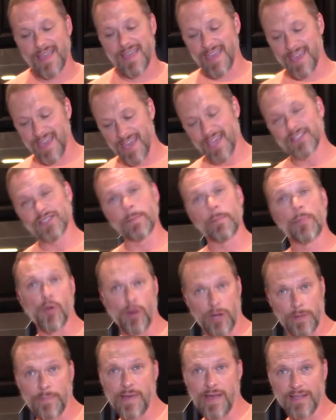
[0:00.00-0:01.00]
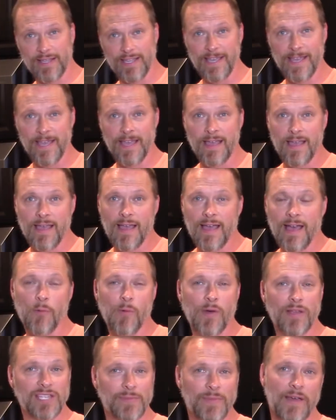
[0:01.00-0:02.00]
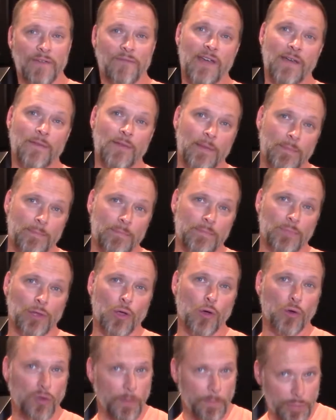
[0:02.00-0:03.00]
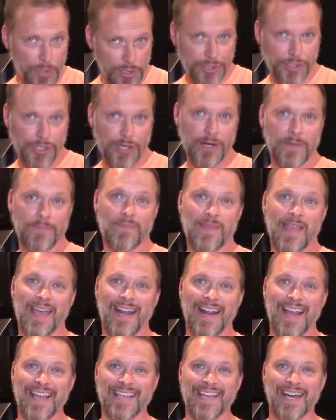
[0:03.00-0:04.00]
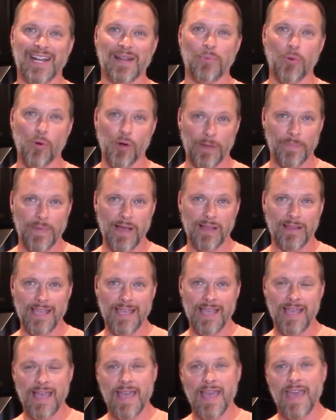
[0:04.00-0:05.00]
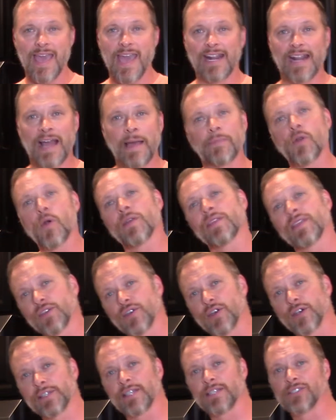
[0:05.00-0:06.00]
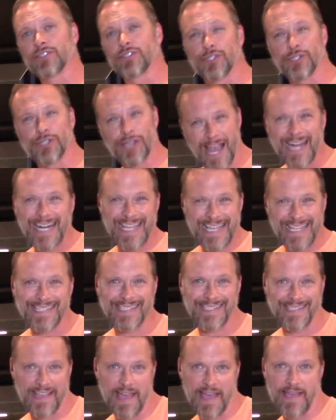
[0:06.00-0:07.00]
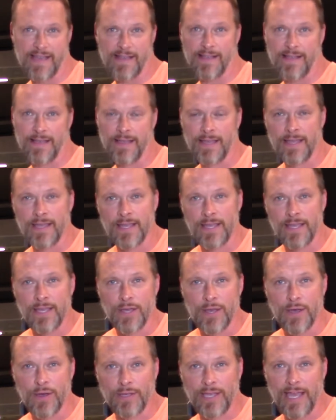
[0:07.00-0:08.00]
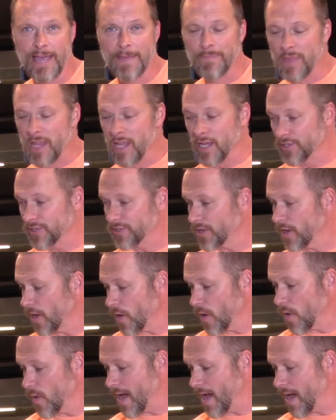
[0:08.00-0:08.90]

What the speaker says: is a pork belly. I went to my favorite local butcher, and I got a pork belly, and I'm going to cook this Chinese style. Okay, so